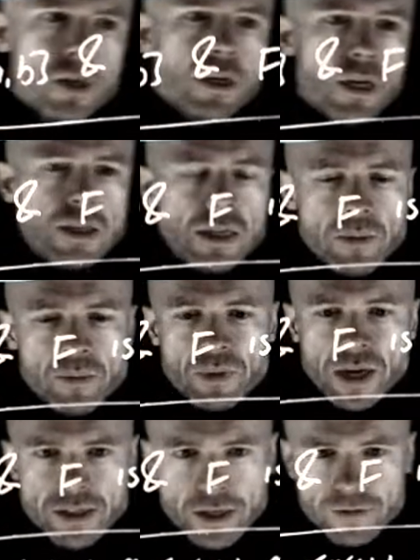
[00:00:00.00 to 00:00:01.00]
And then
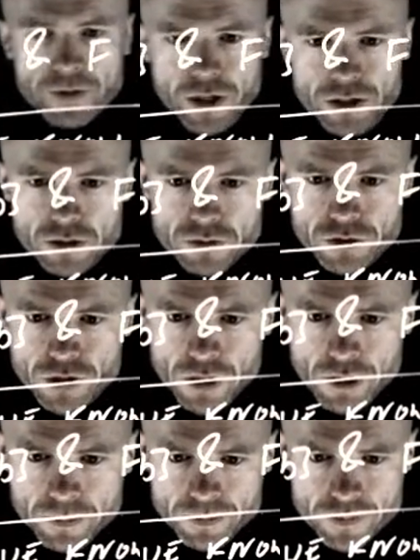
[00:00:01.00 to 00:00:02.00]
by definition of
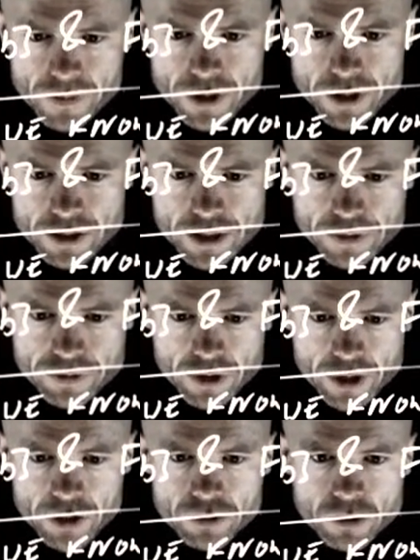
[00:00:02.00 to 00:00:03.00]
g, this definite
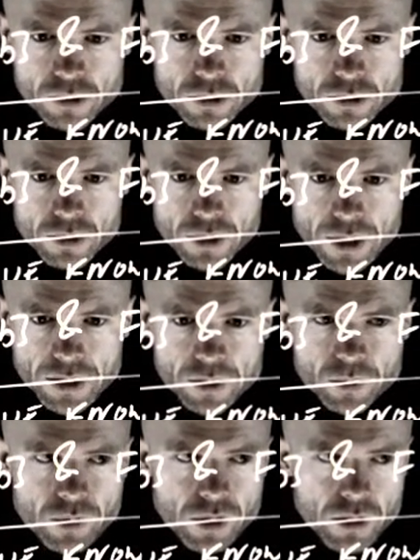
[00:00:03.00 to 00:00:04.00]
integral, a to
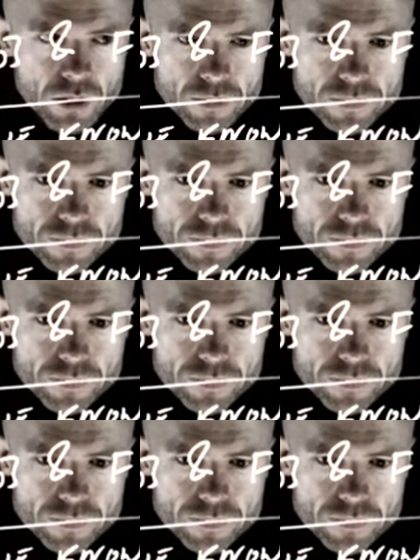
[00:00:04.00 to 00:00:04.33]
b,